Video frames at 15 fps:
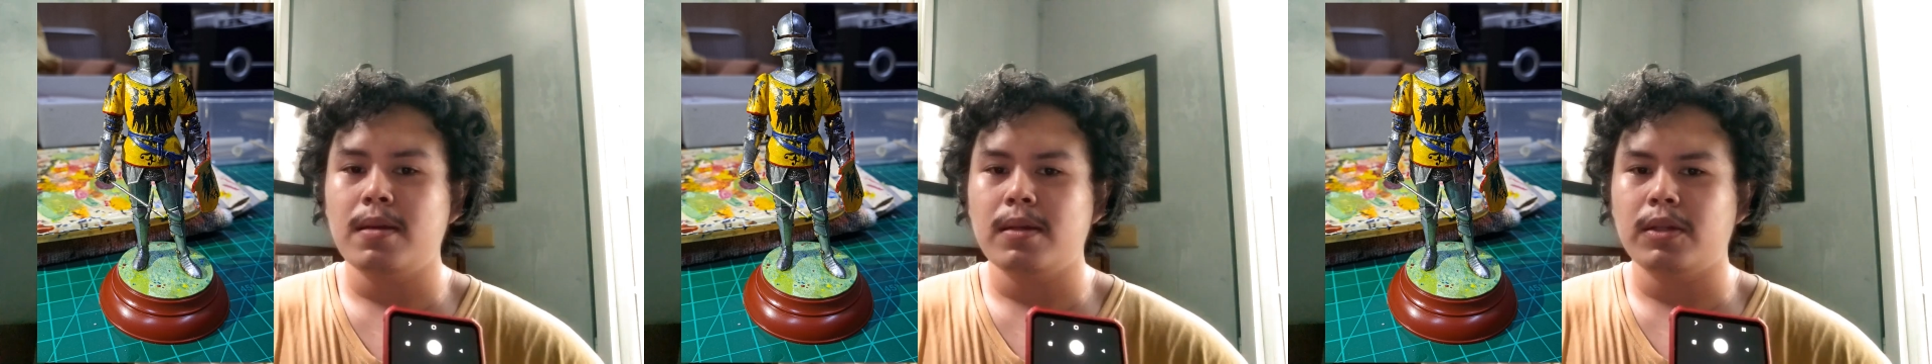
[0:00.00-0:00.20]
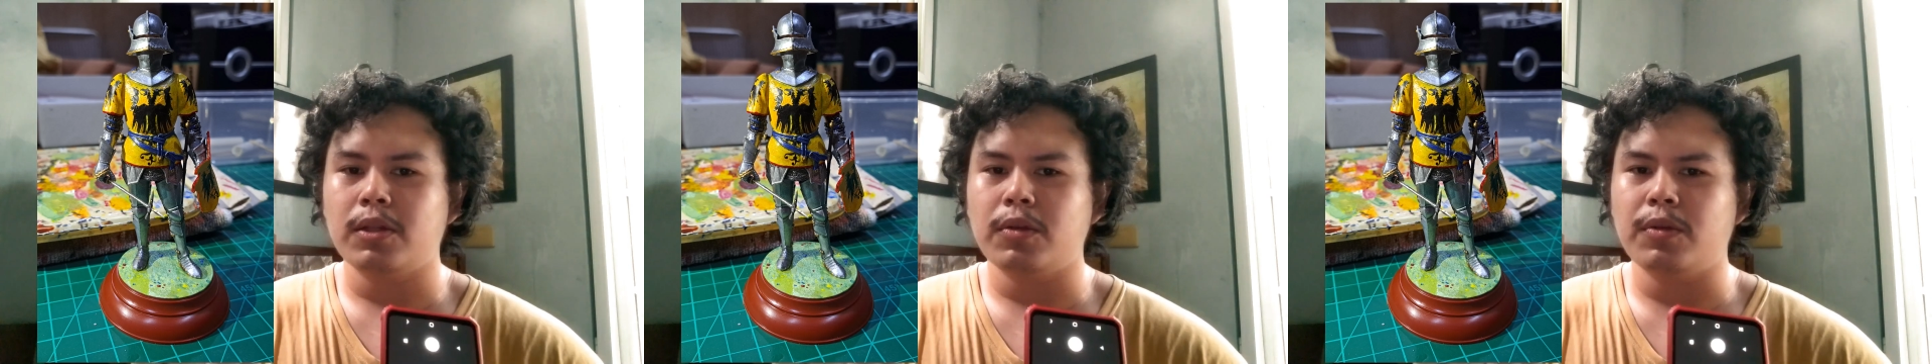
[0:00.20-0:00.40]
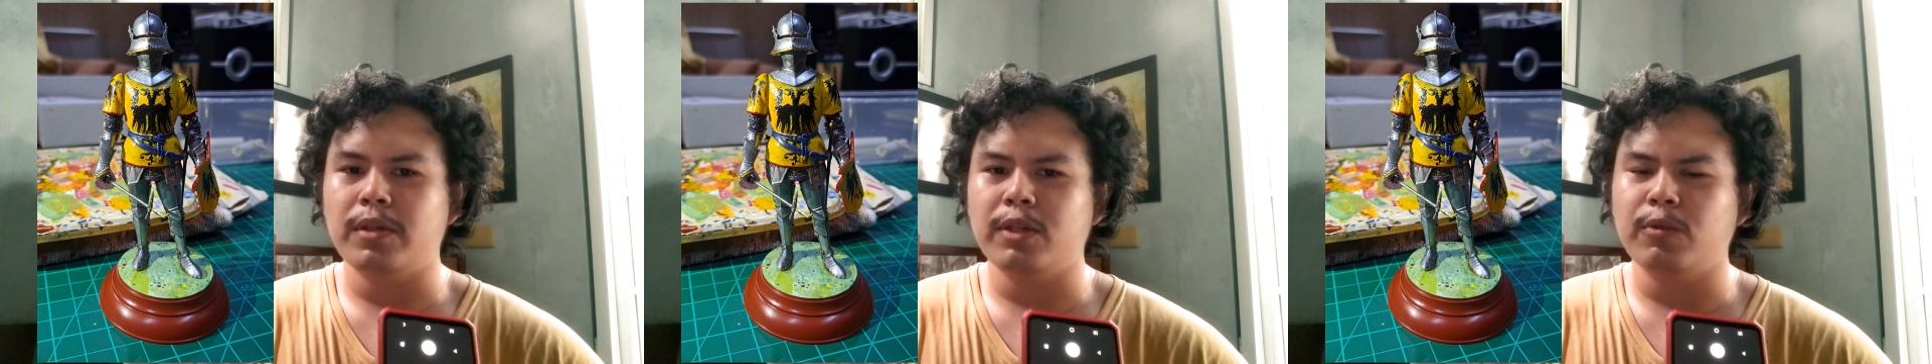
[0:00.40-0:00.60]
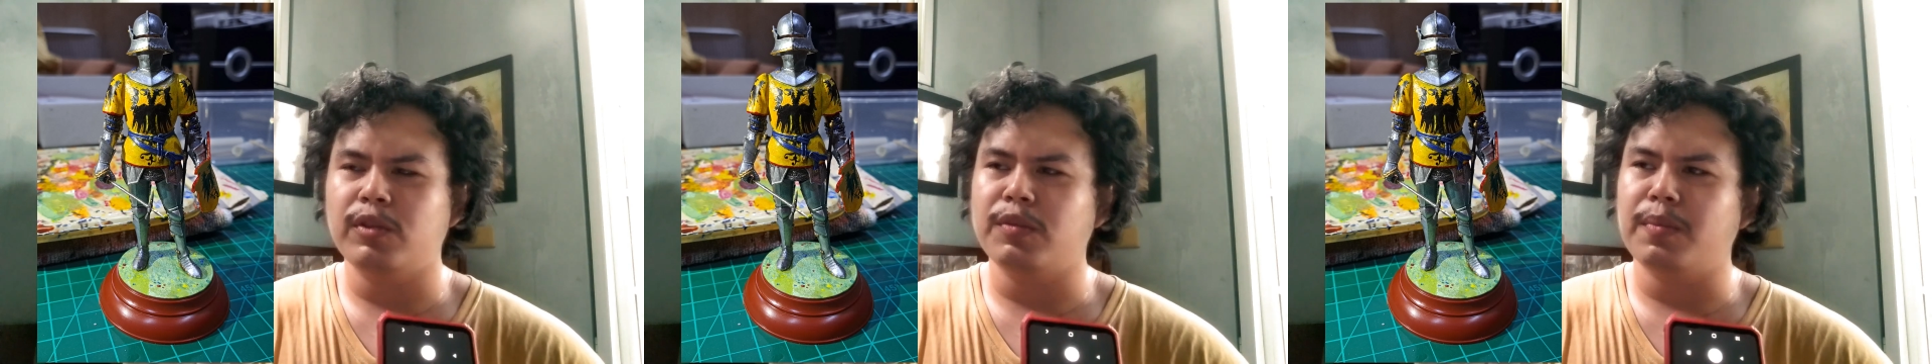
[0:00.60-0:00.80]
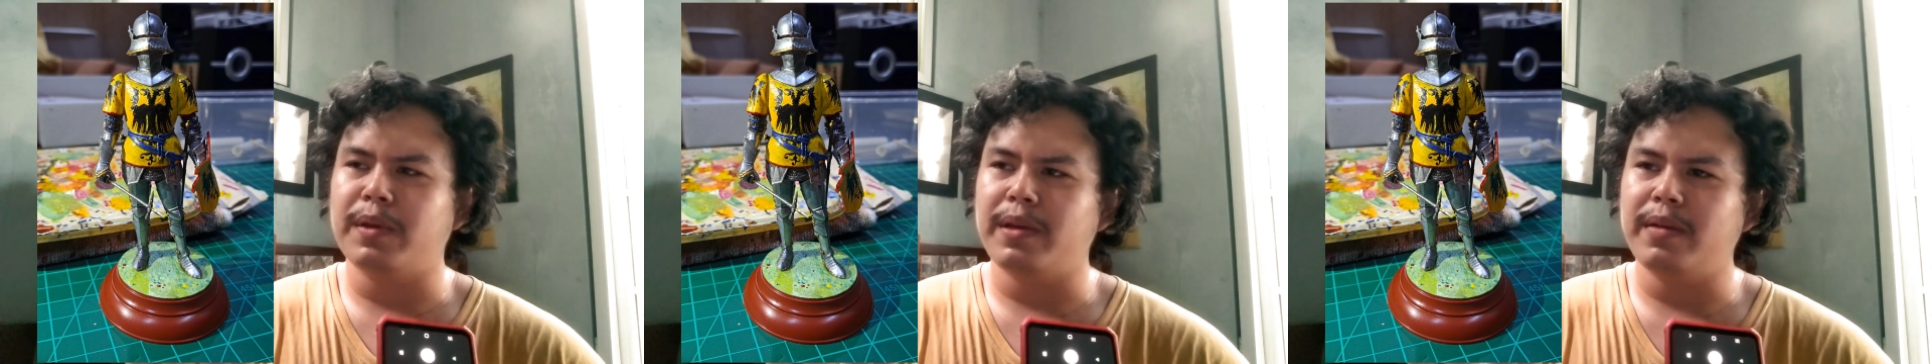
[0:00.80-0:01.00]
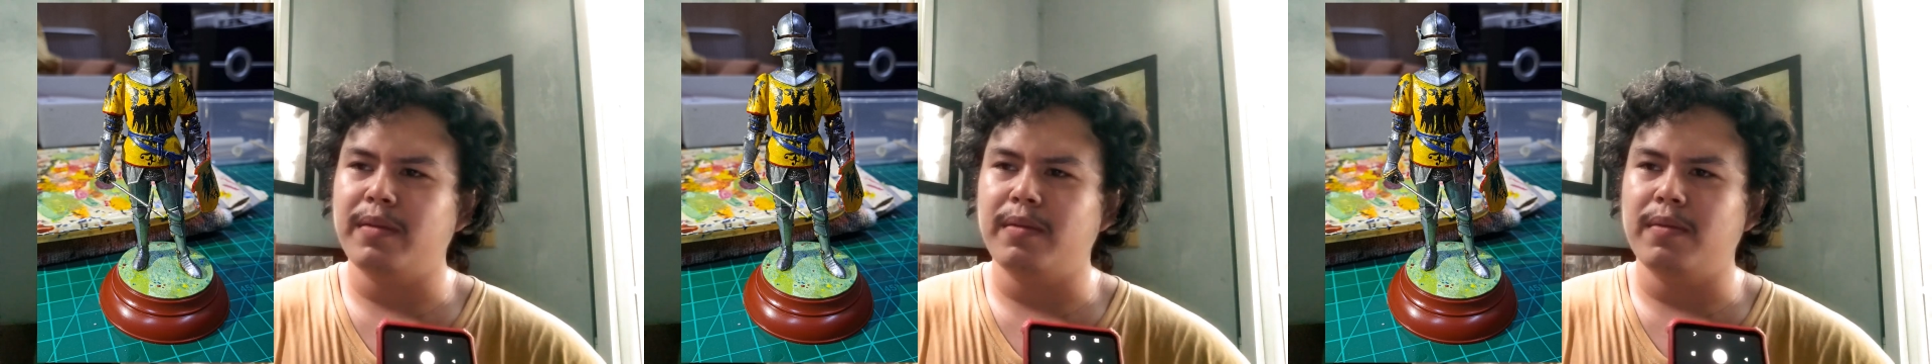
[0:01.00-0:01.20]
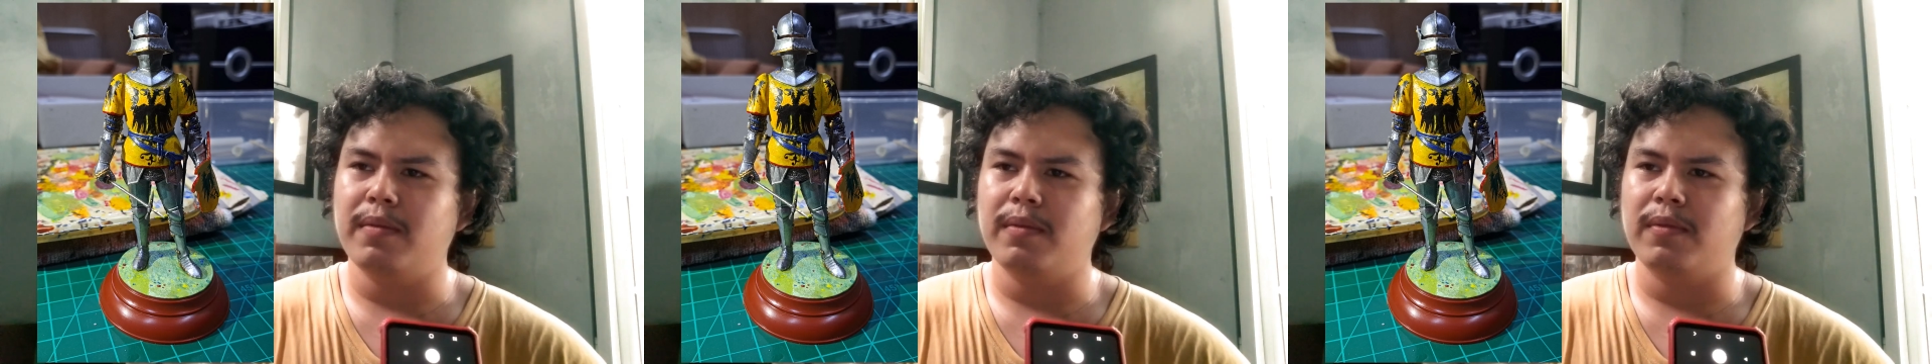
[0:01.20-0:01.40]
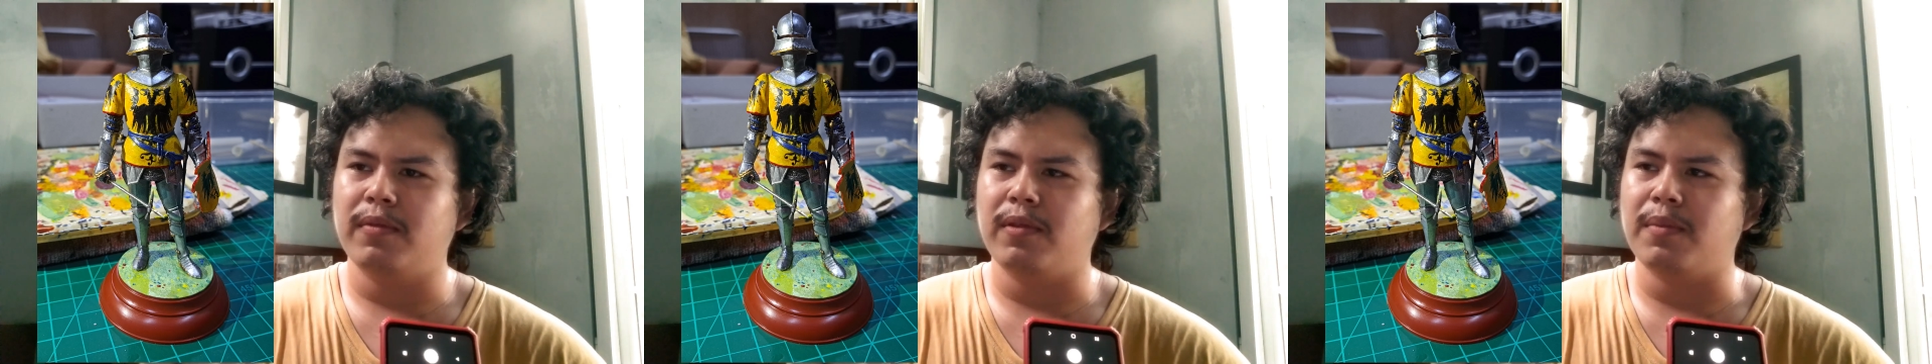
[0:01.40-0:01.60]
So this was made
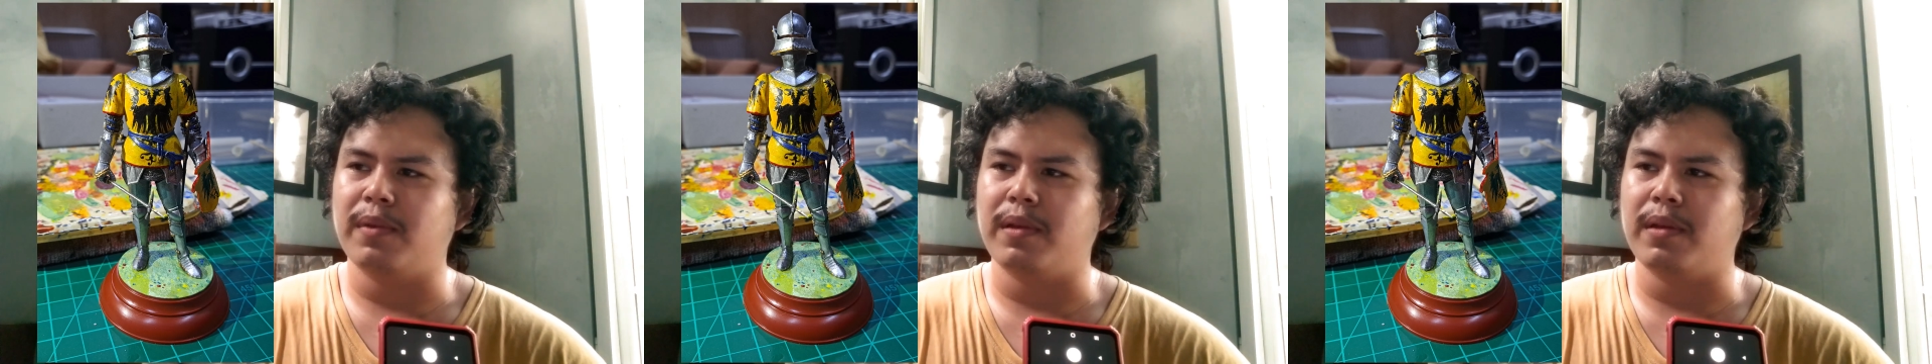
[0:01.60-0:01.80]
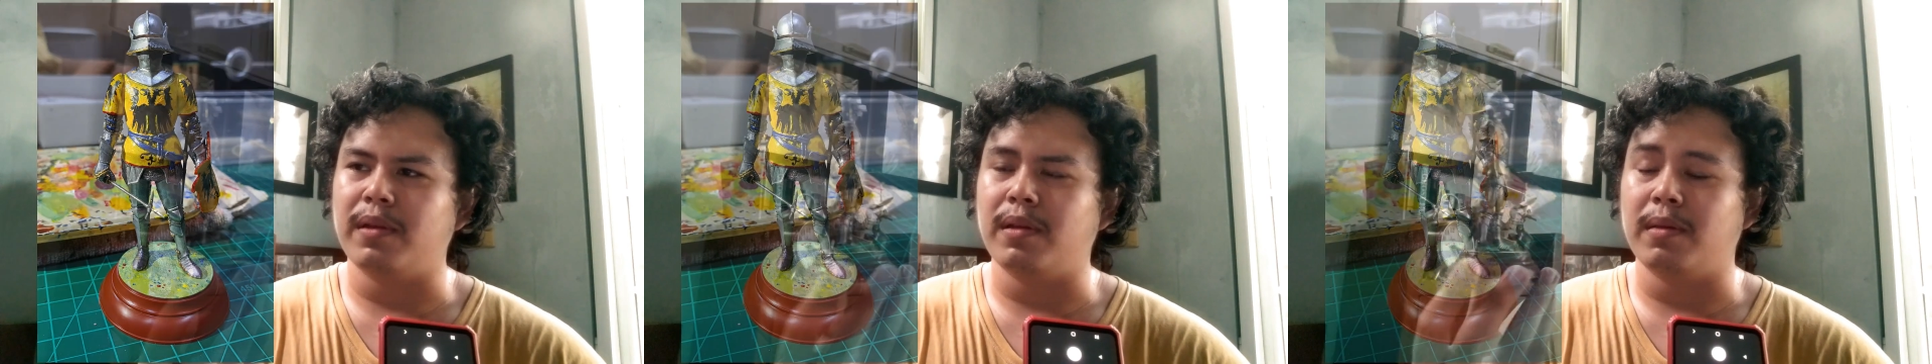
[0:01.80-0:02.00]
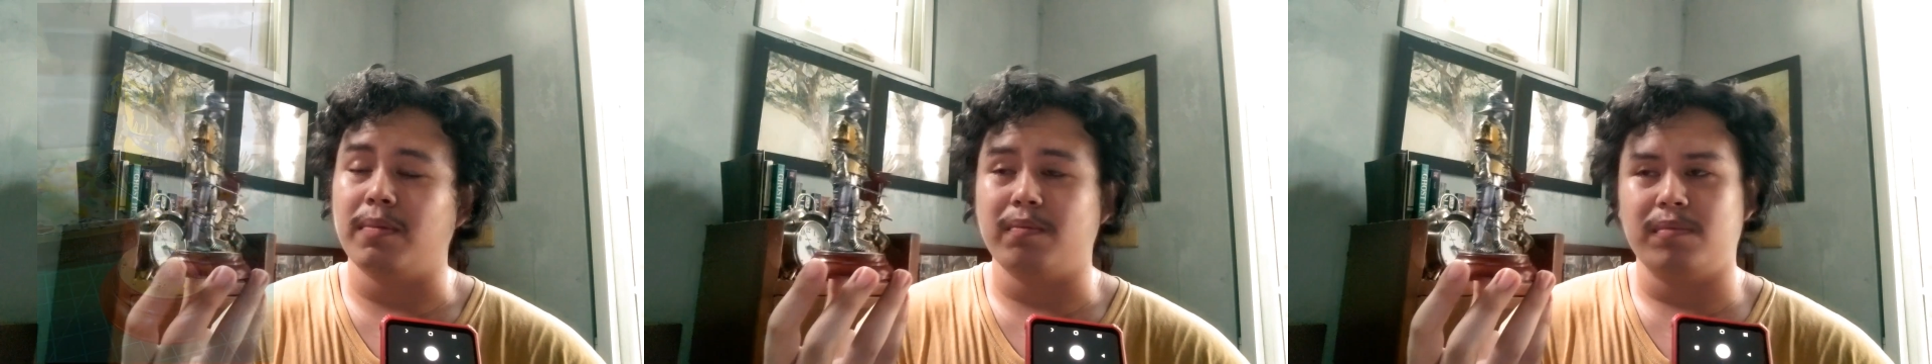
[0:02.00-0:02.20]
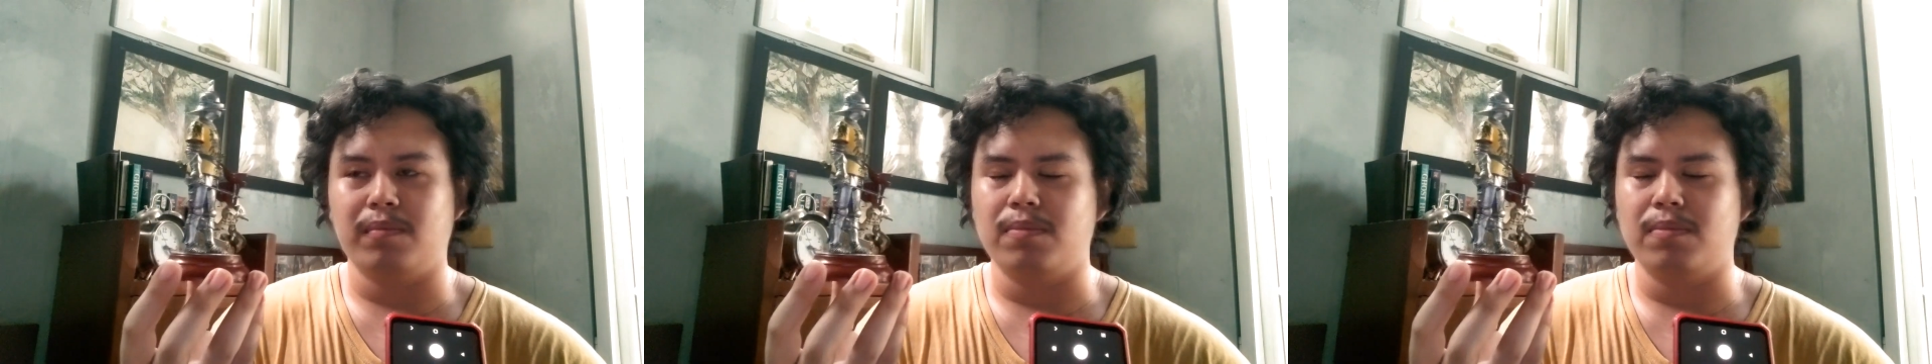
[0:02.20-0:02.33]
from a